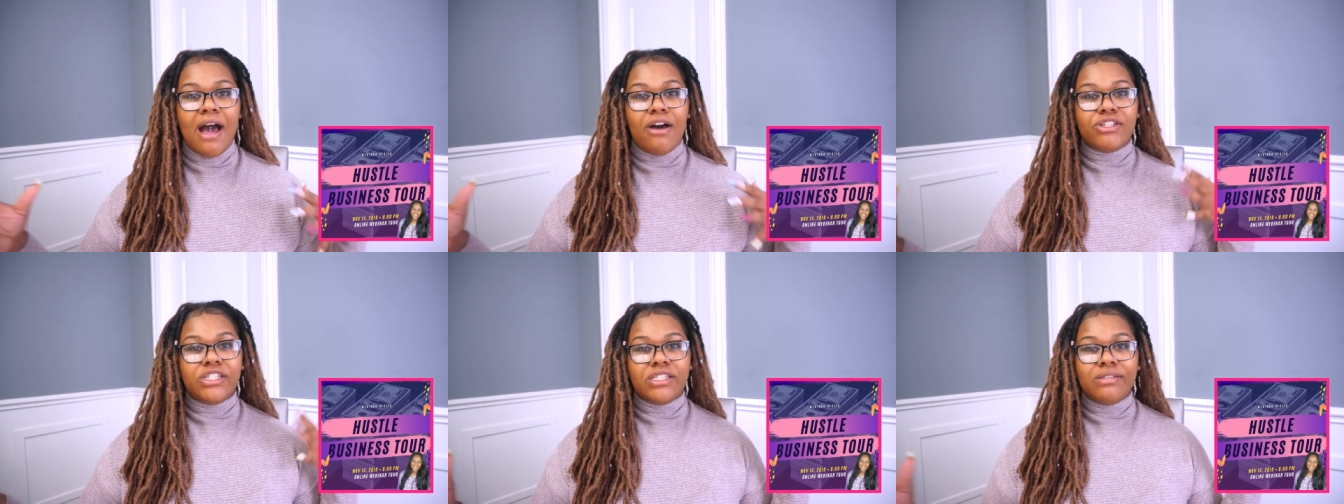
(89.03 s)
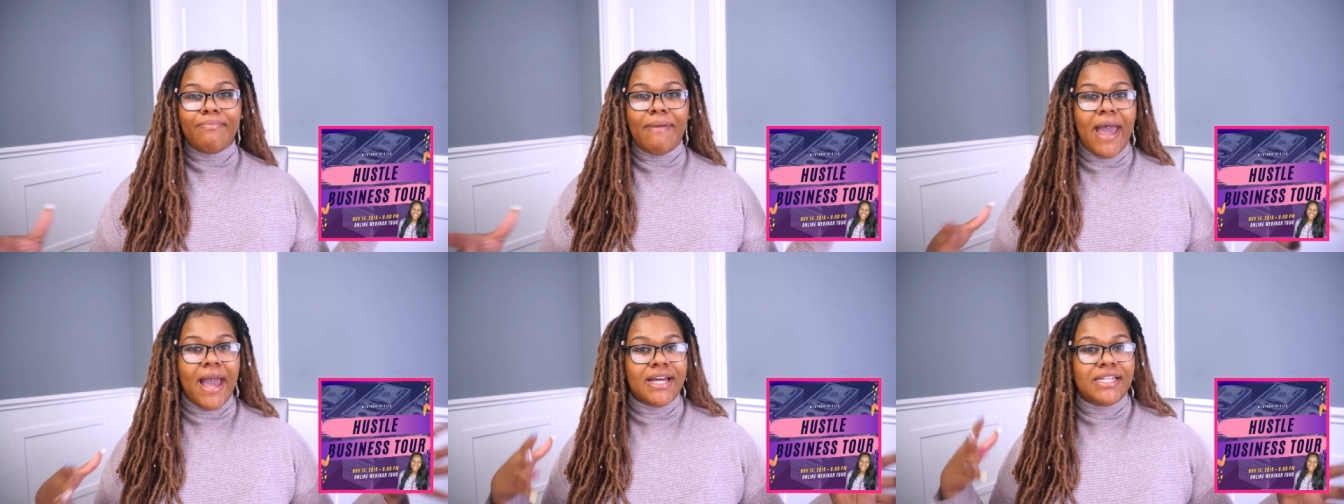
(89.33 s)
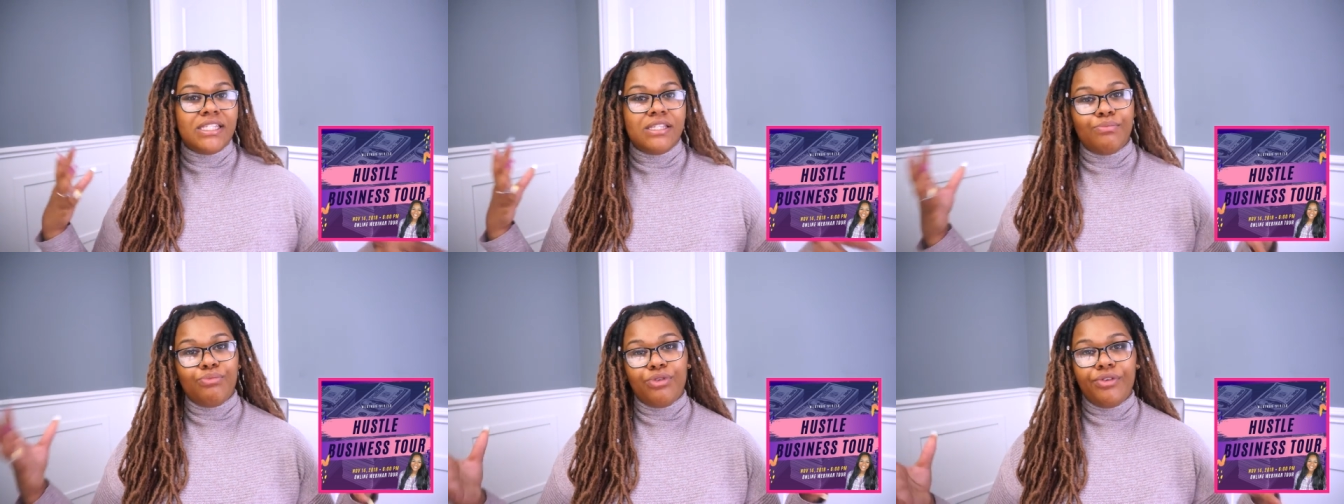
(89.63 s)
I'll
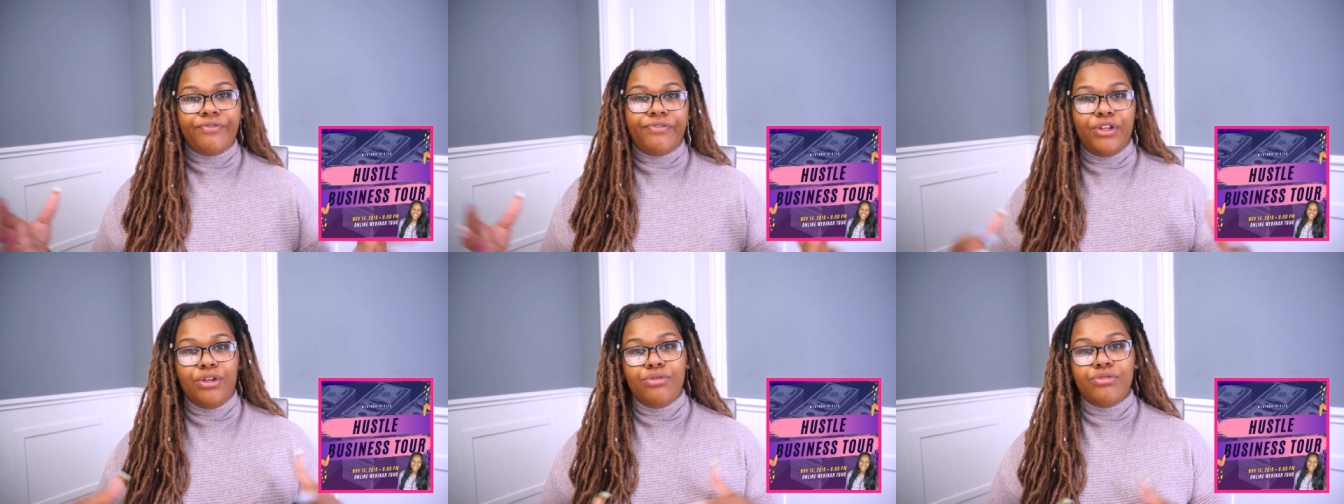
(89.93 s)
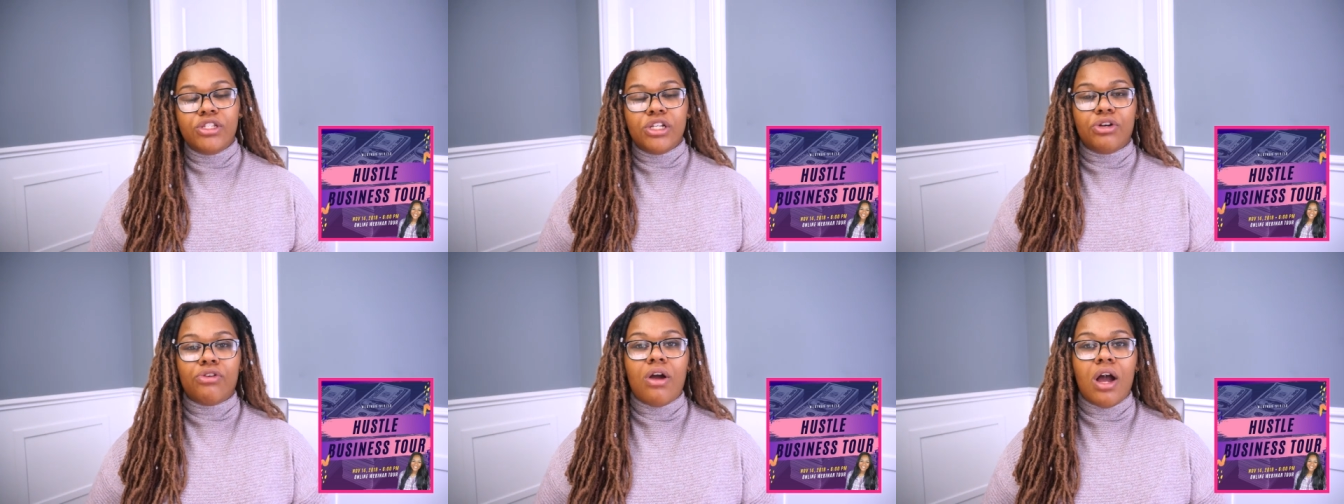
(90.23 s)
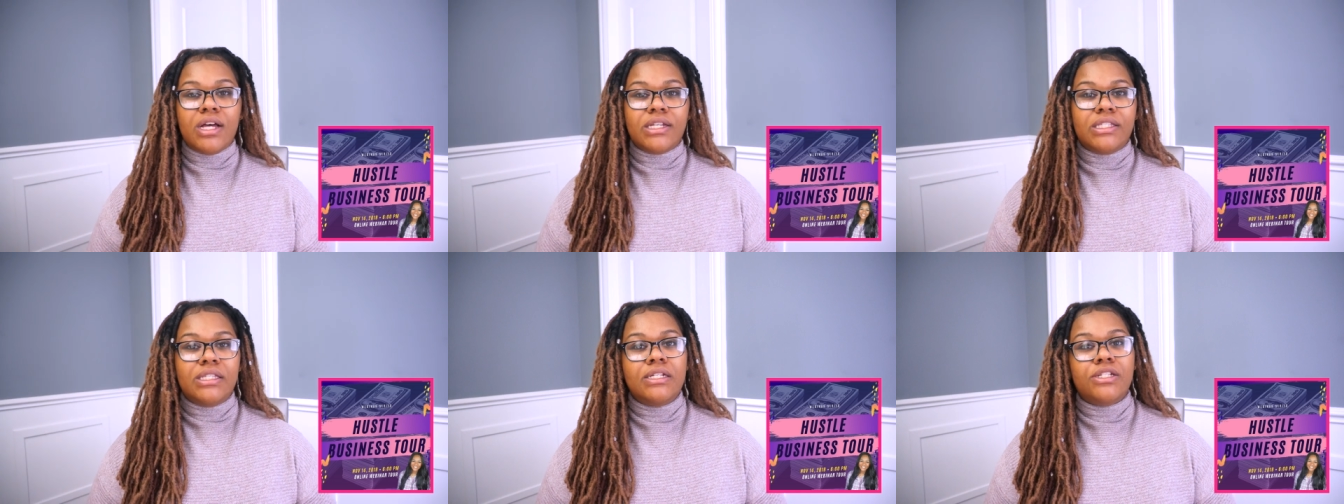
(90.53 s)
smack some reviews
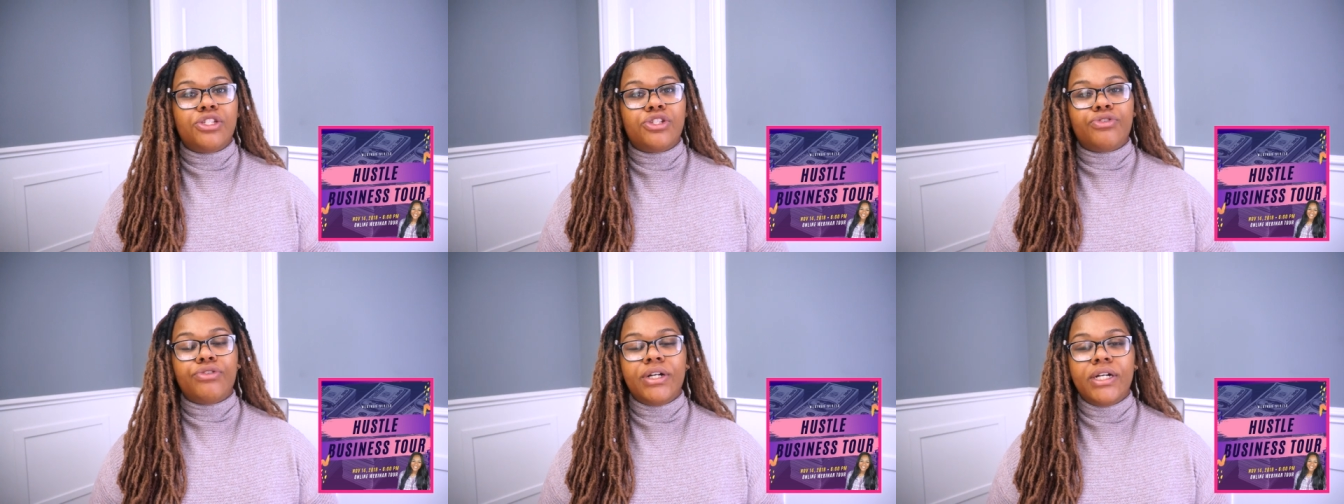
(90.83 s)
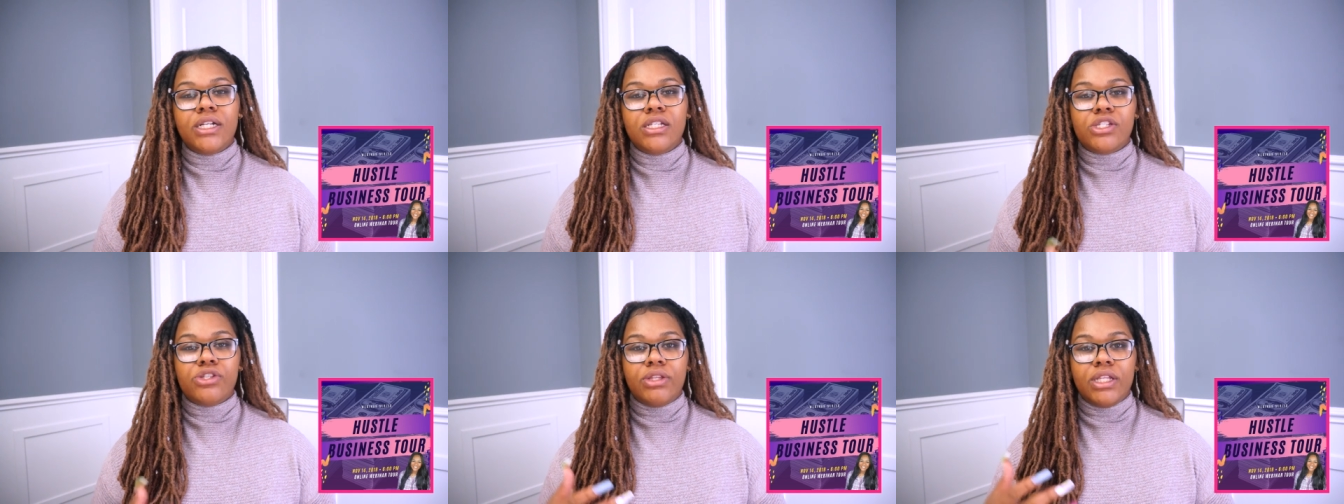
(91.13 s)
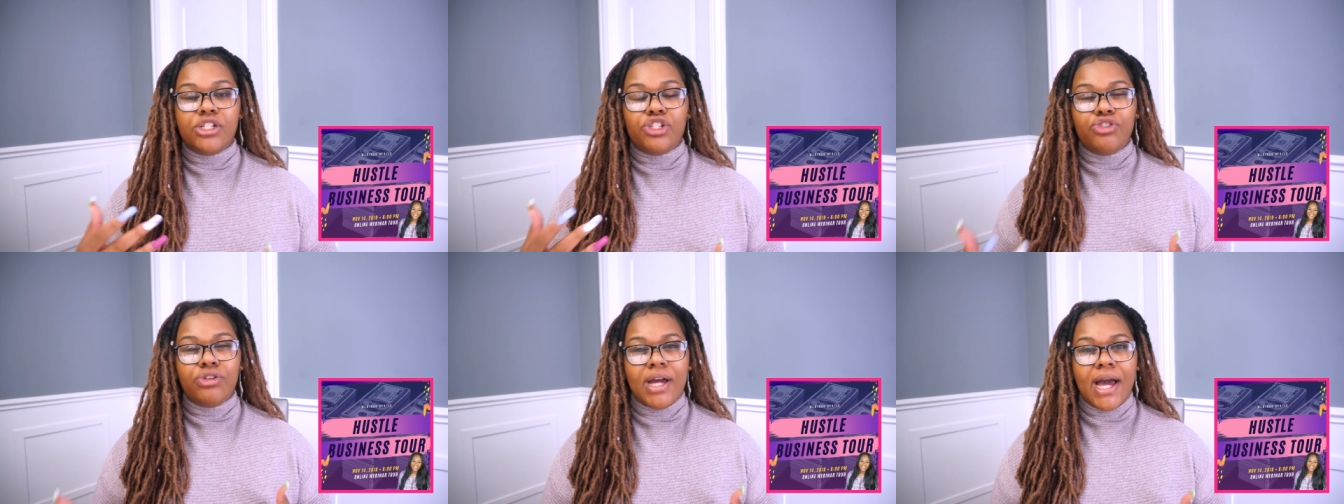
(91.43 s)
across this screen so
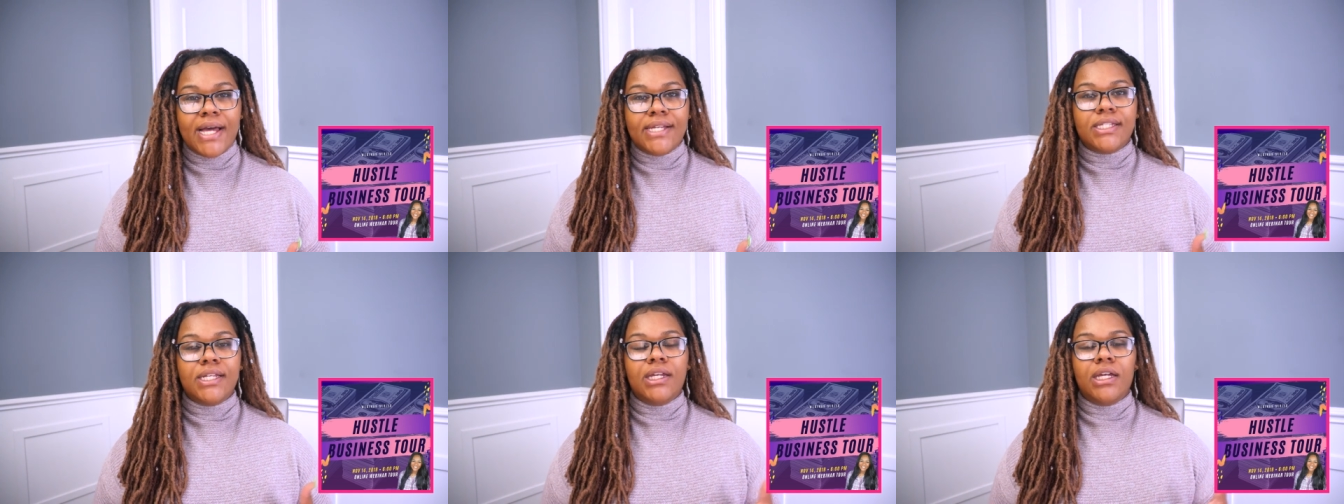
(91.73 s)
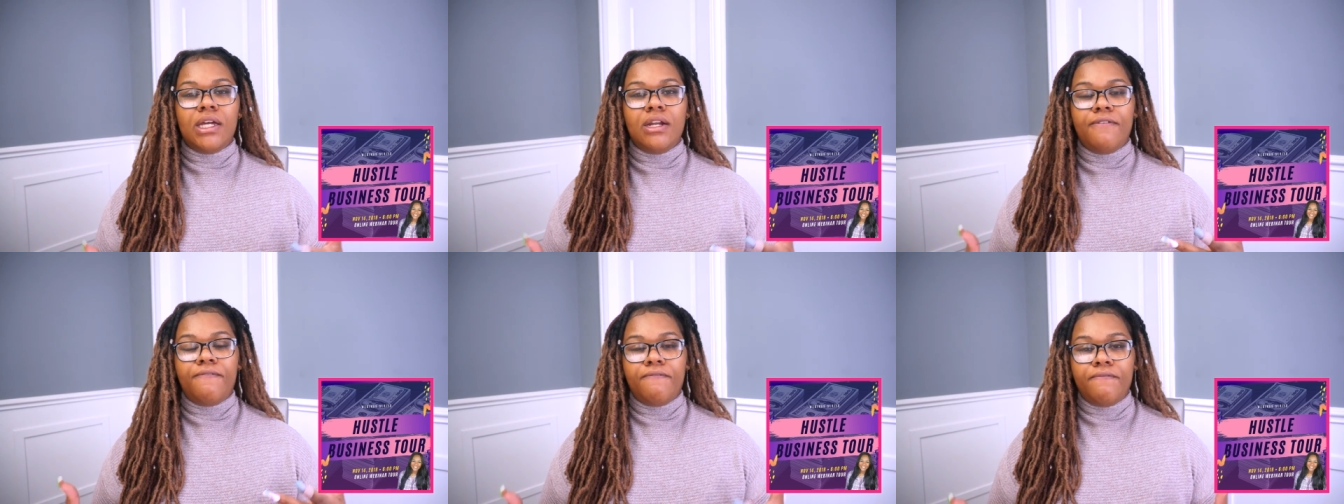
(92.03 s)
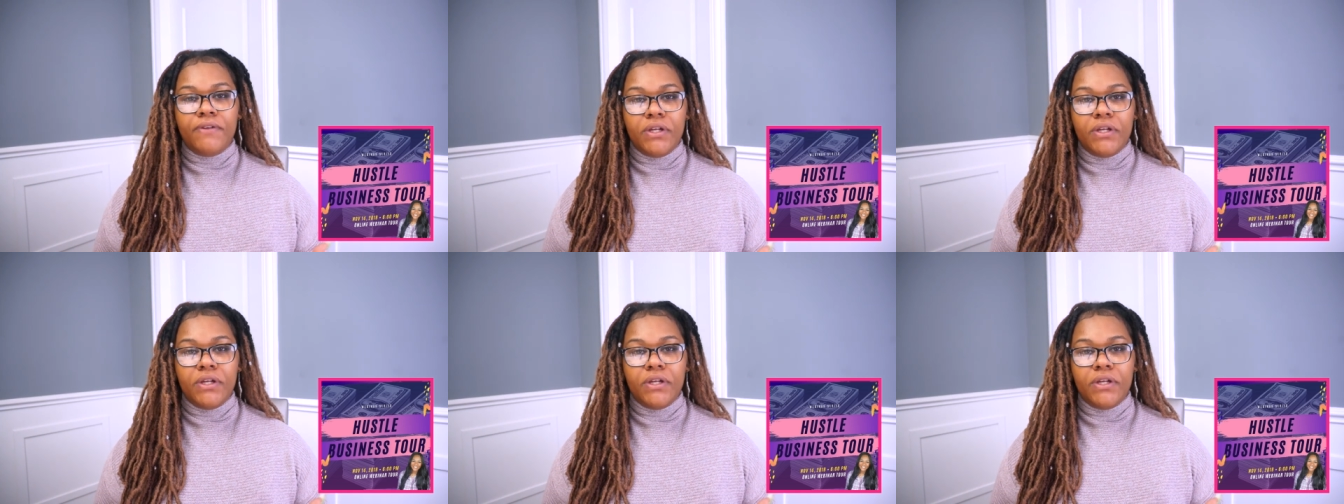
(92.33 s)
that you guys can get a